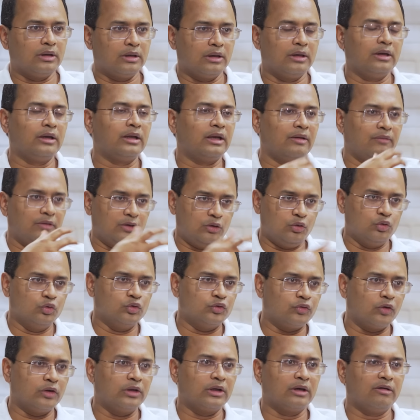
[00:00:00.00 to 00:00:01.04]
revenues
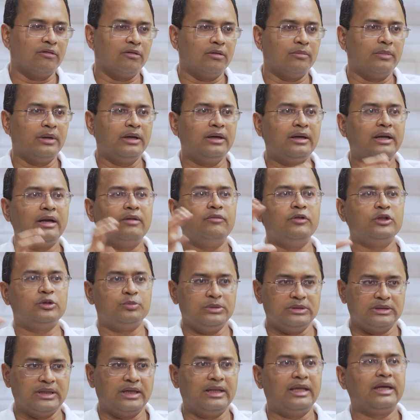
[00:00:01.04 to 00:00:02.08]
for the government, and which
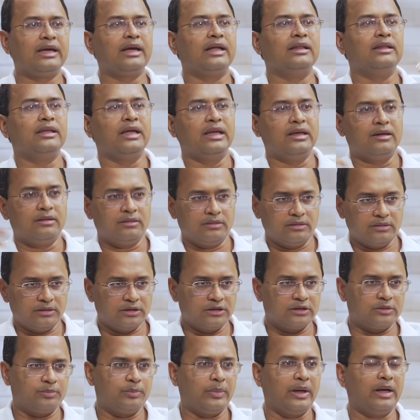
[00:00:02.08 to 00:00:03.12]
means that they can then spend